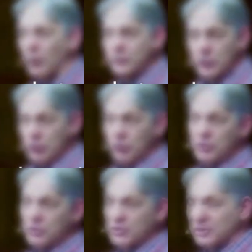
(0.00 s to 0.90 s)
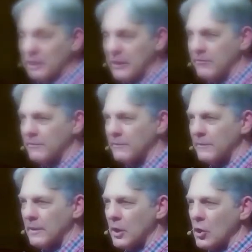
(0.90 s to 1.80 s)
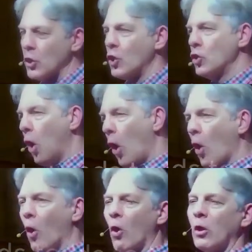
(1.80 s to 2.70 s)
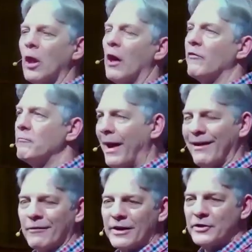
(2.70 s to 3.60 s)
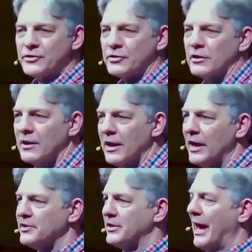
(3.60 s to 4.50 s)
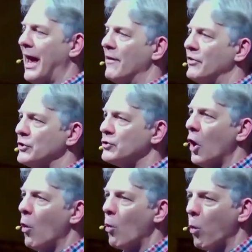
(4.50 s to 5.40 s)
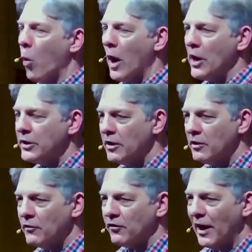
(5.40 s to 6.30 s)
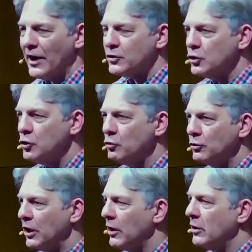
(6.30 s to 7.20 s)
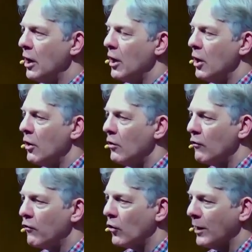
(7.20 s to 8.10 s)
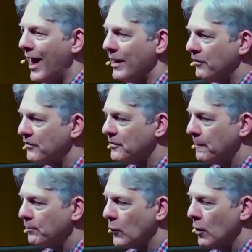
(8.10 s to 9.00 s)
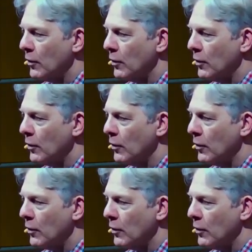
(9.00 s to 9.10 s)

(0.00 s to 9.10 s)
other person, you can just leave. The goal of marriage is to have this one flesh union for life.